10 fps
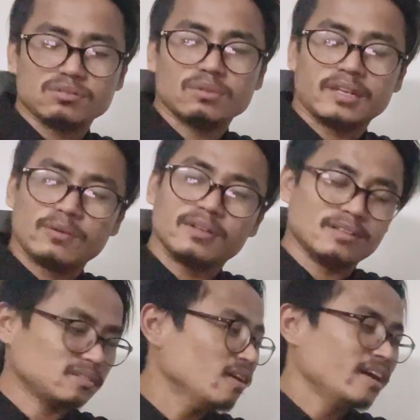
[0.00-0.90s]
do anyway
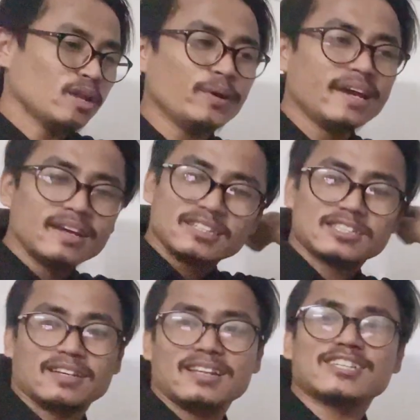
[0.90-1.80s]
that's it. anyway just
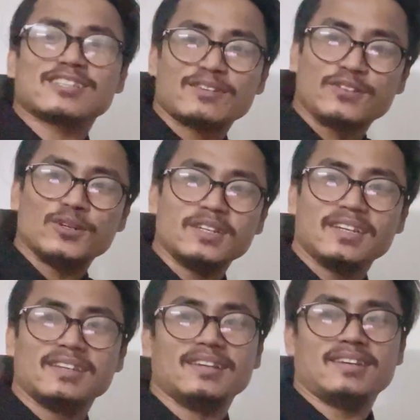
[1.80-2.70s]
uh, let's start the video anyway